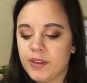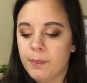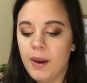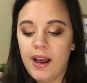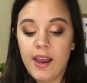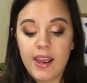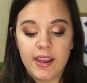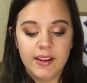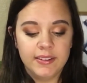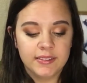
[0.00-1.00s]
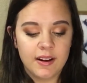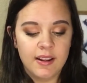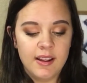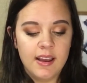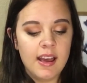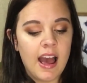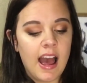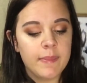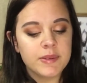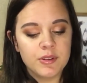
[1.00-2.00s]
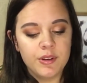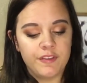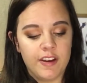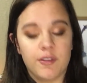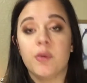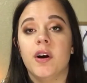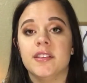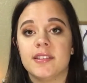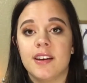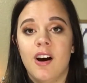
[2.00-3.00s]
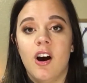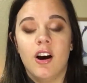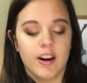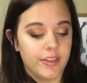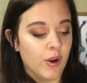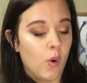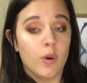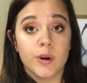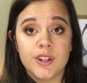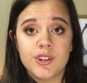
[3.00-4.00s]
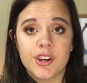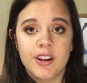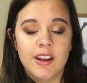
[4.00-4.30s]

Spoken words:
My absolute favorite ones are the orange,